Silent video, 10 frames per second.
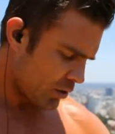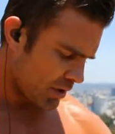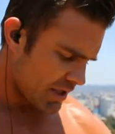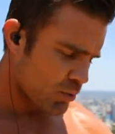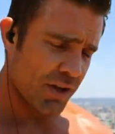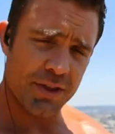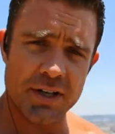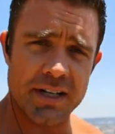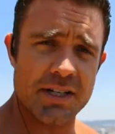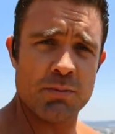Well, his
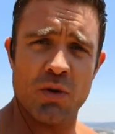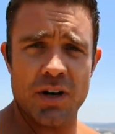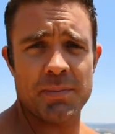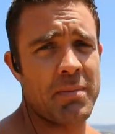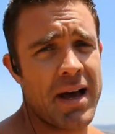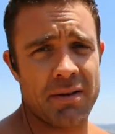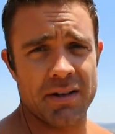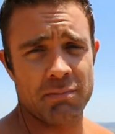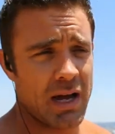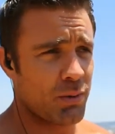130 is moving up the
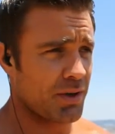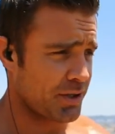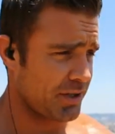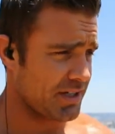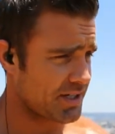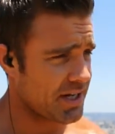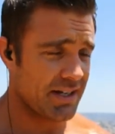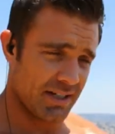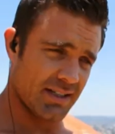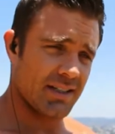mountain. My 130 is
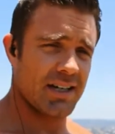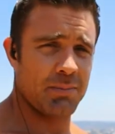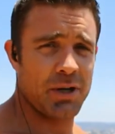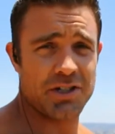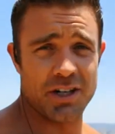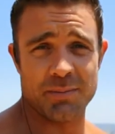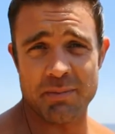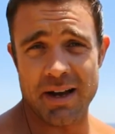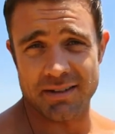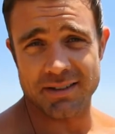kind of budging up the
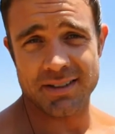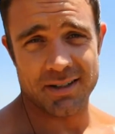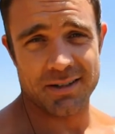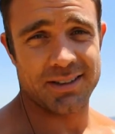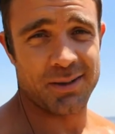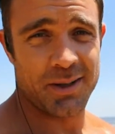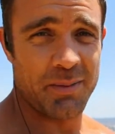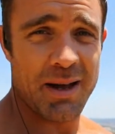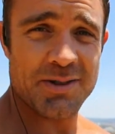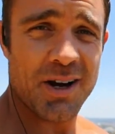mountain, you know, and going up
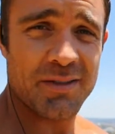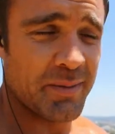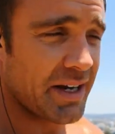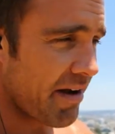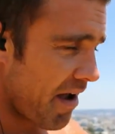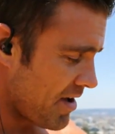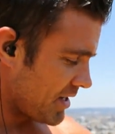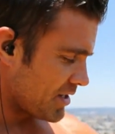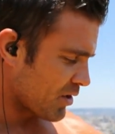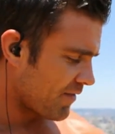the mountain's hard for me.
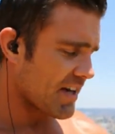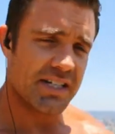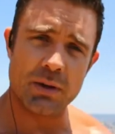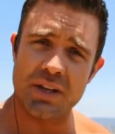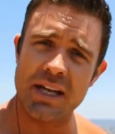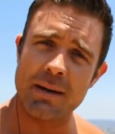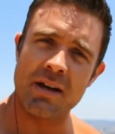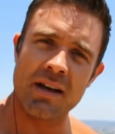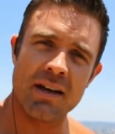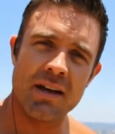So if I stick with
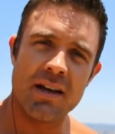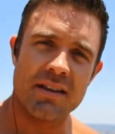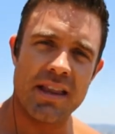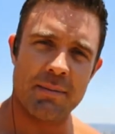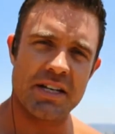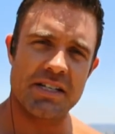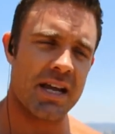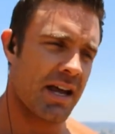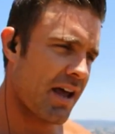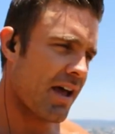him, then that
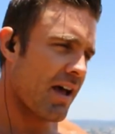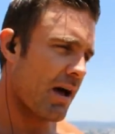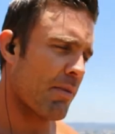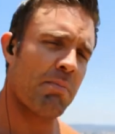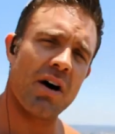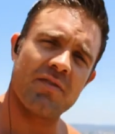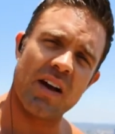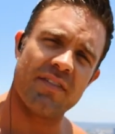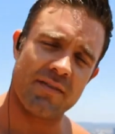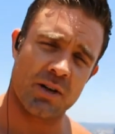means I'm above
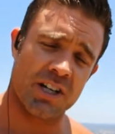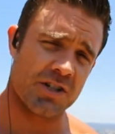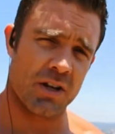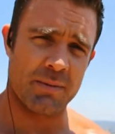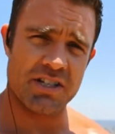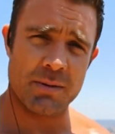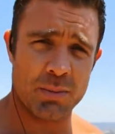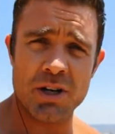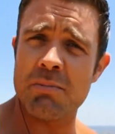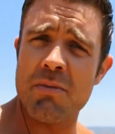my fat burning zone. That means I'm
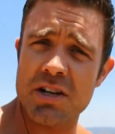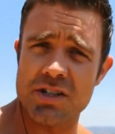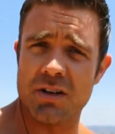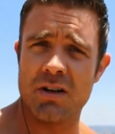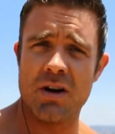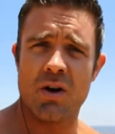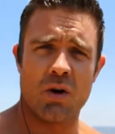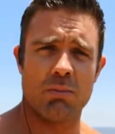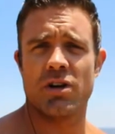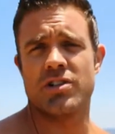burning muscle
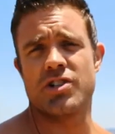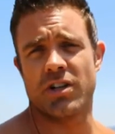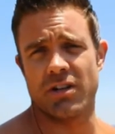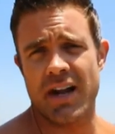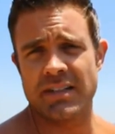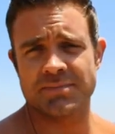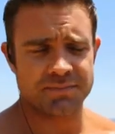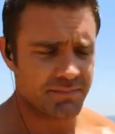or I'm burning sugar, right?